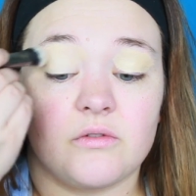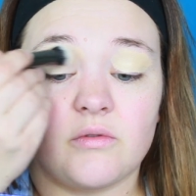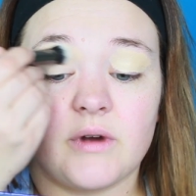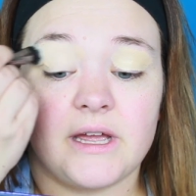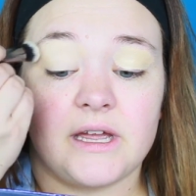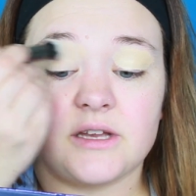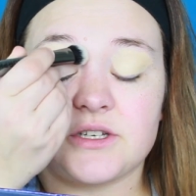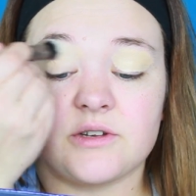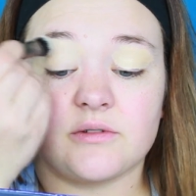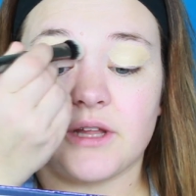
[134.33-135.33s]
way
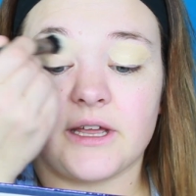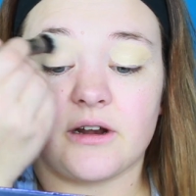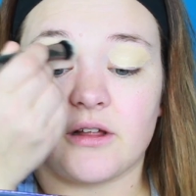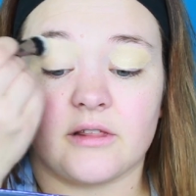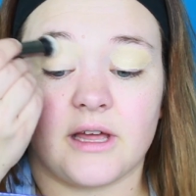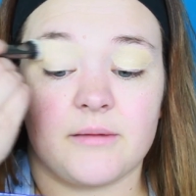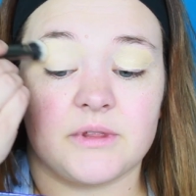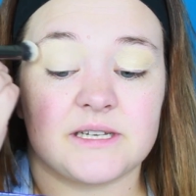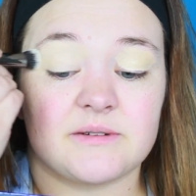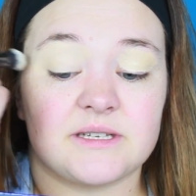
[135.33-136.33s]
too light online.
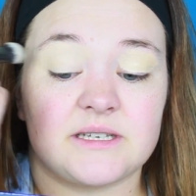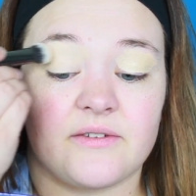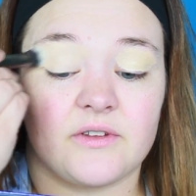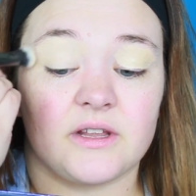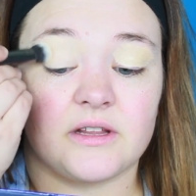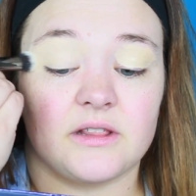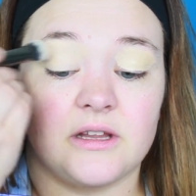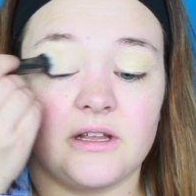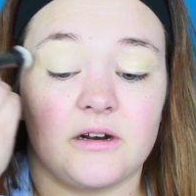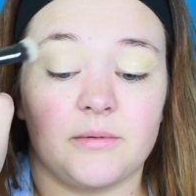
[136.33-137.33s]
But this one's definitely a
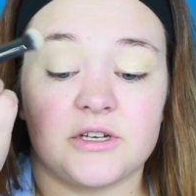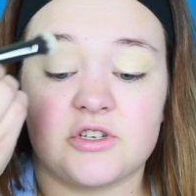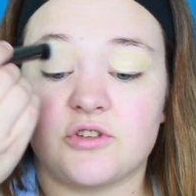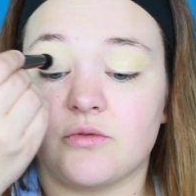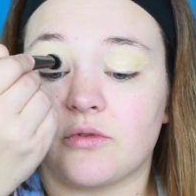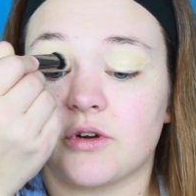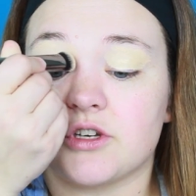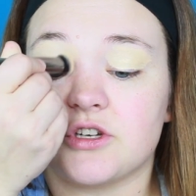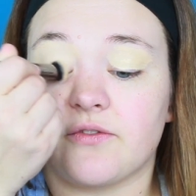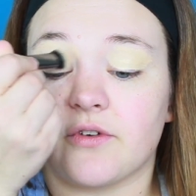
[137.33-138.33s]
little bit too
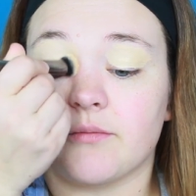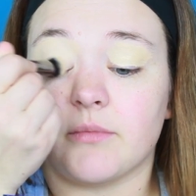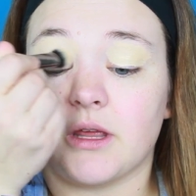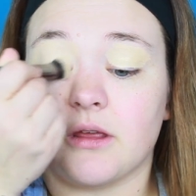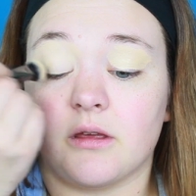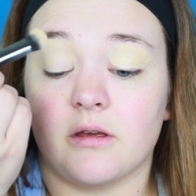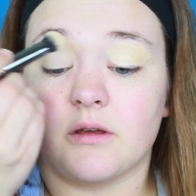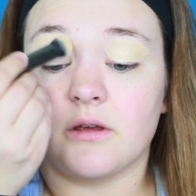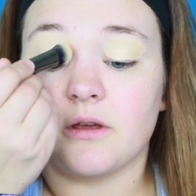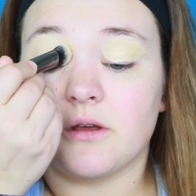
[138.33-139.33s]
orangey for me
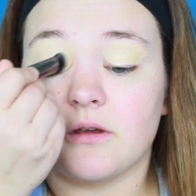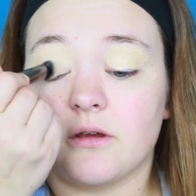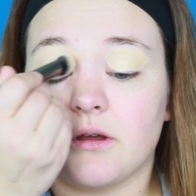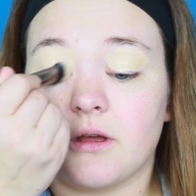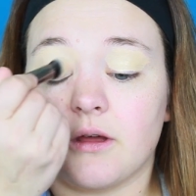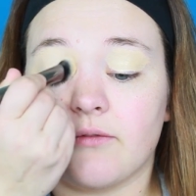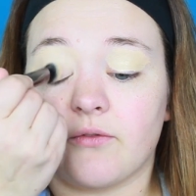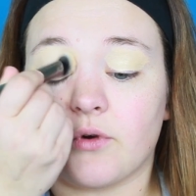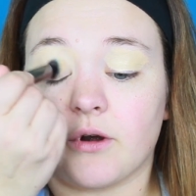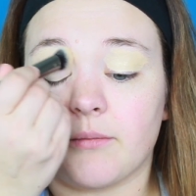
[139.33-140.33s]
and
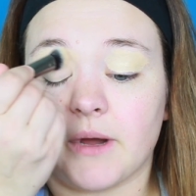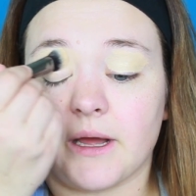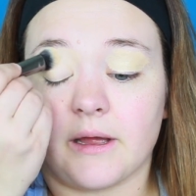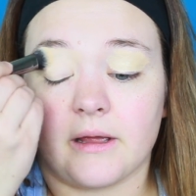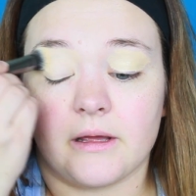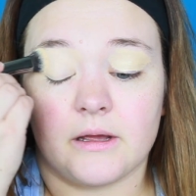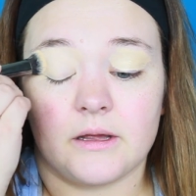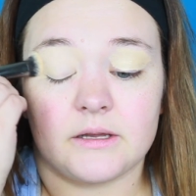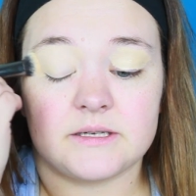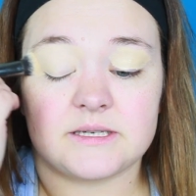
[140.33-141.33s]
for my
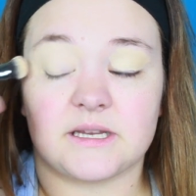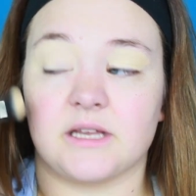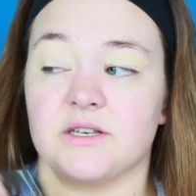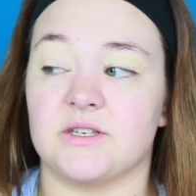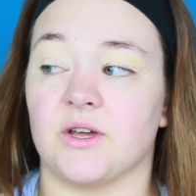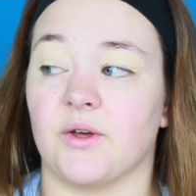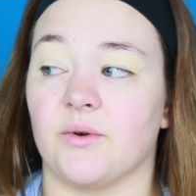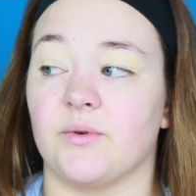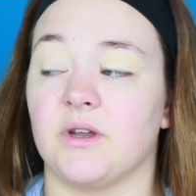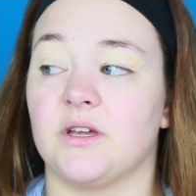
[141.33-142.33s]
skin
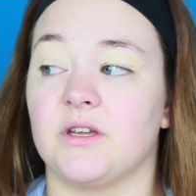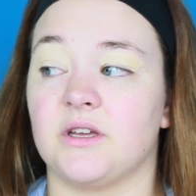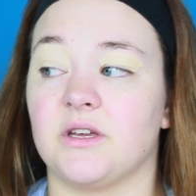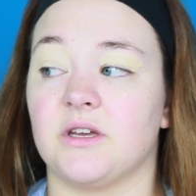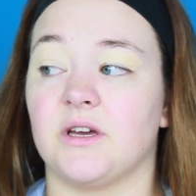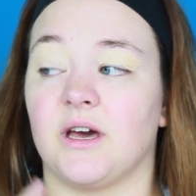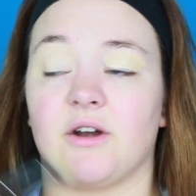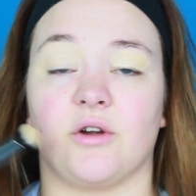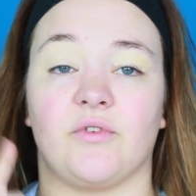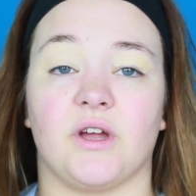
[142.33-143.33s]
tone. I
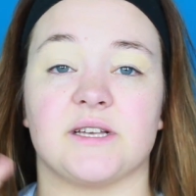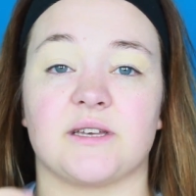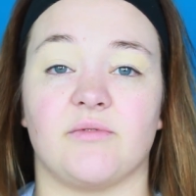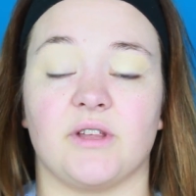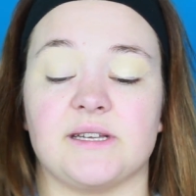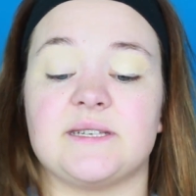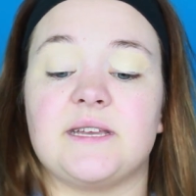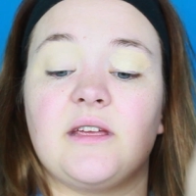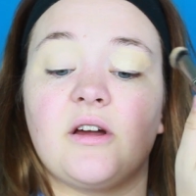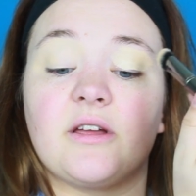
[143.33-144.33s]
don't know if you guys can really
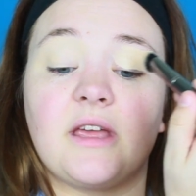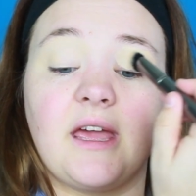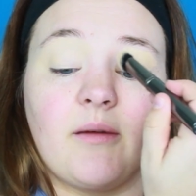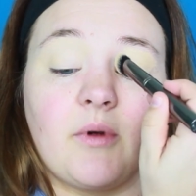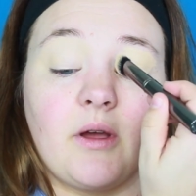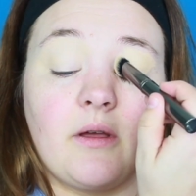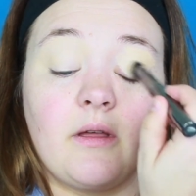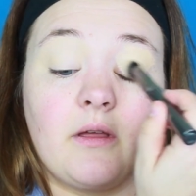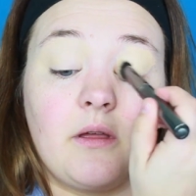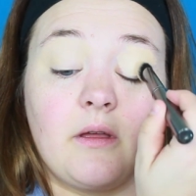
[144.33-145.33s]
see on camera
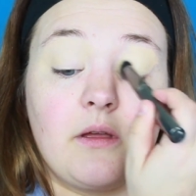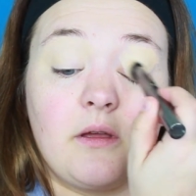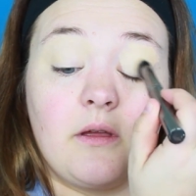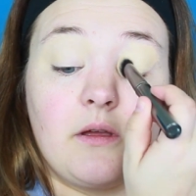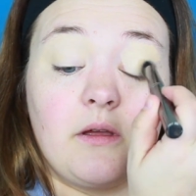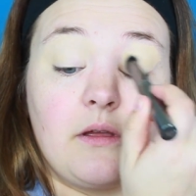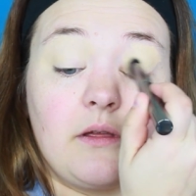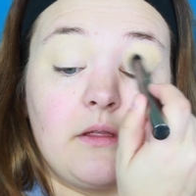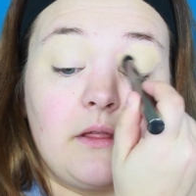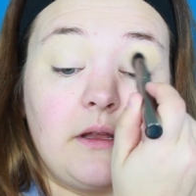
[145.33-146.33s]

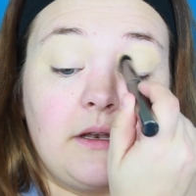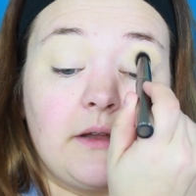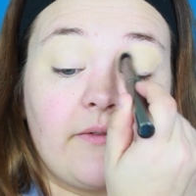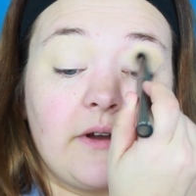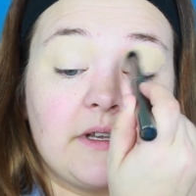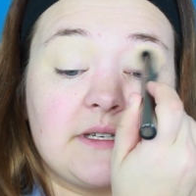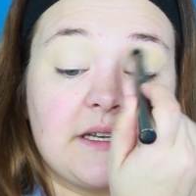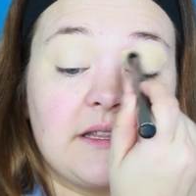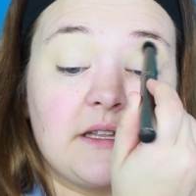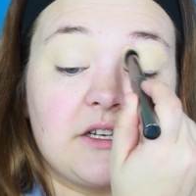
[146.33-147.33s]
the difference
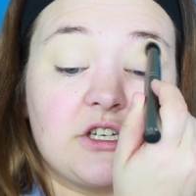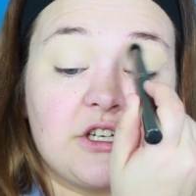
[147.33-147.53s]
in this